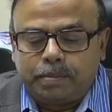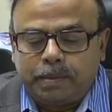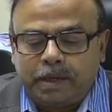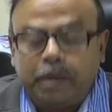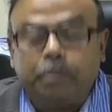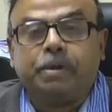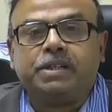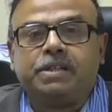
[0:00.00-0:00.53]

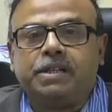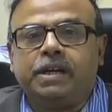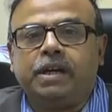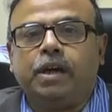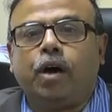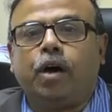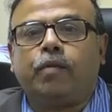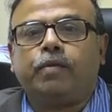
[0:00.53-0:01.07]

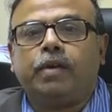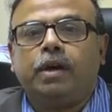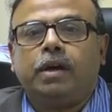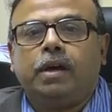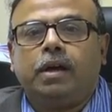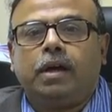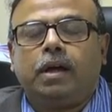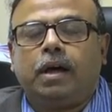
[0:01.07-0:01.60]
liberty of
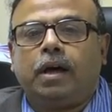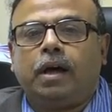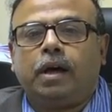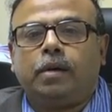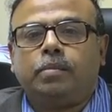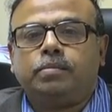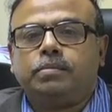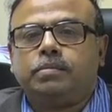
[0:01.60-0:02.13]

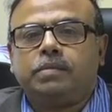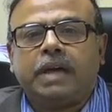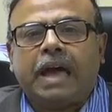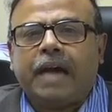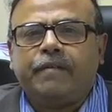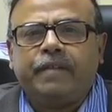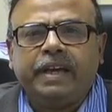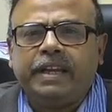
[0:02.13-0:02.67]

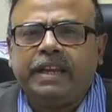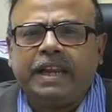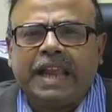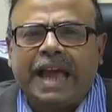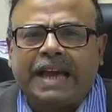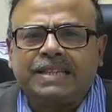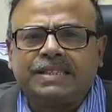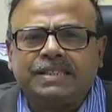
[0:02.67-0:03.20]
having any
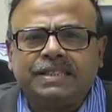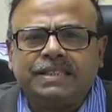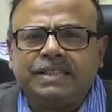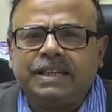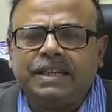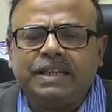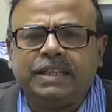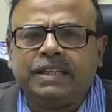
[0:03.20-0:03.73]

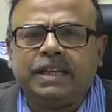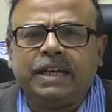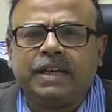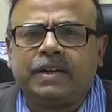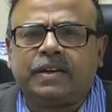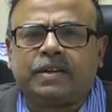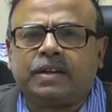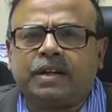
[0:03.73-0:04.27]
laxity in
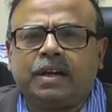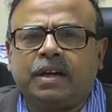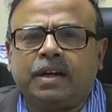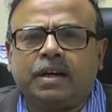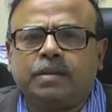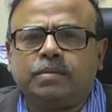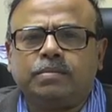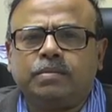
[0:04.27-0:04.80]
their
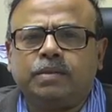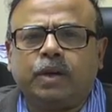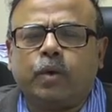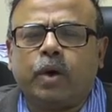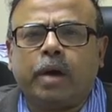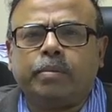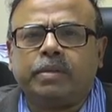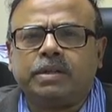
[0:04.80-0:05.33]

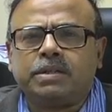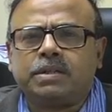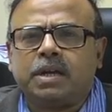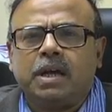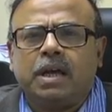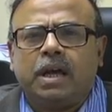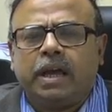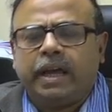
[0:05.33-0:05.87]
requirements.
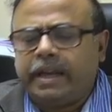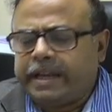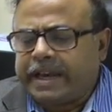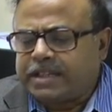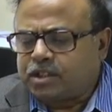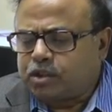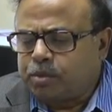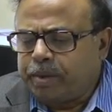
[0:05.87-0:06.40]
It
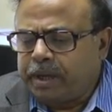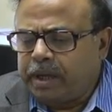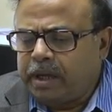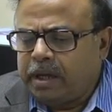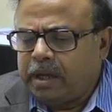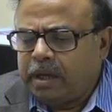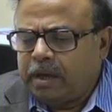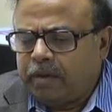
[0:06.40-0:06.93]
has to be
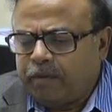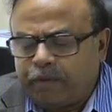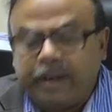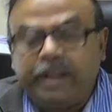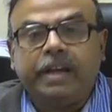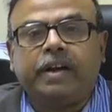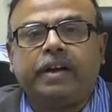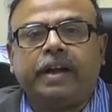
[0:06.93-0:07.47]

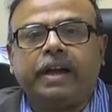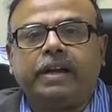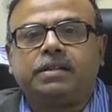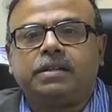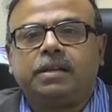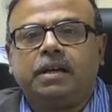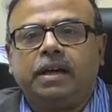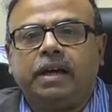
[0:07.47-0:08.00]
very
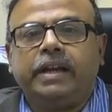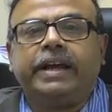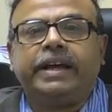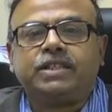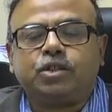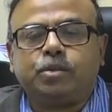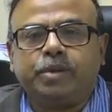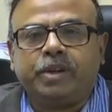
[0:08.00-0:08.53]
correct, it
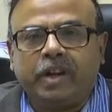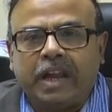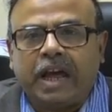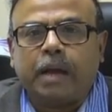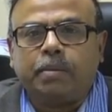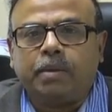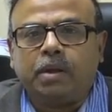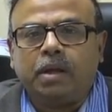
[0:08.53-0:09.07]
has to be
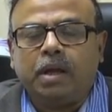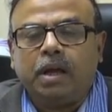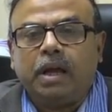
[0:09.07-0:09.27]
reliable,